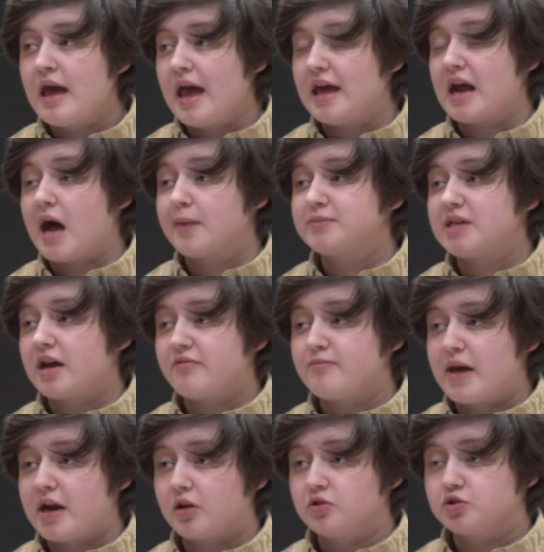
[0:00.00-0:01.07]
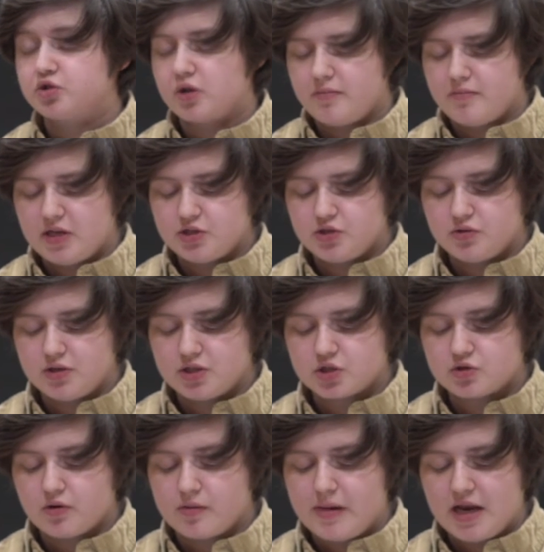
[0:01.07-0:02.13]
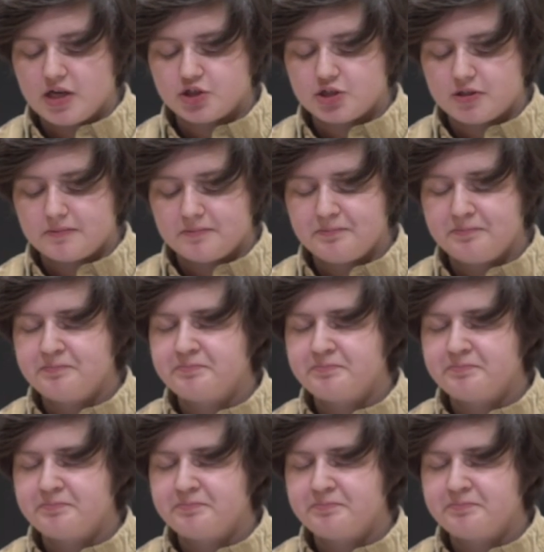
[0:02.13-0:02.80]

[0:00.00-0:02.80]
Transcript: and opt out of medical treatment due to discrimination.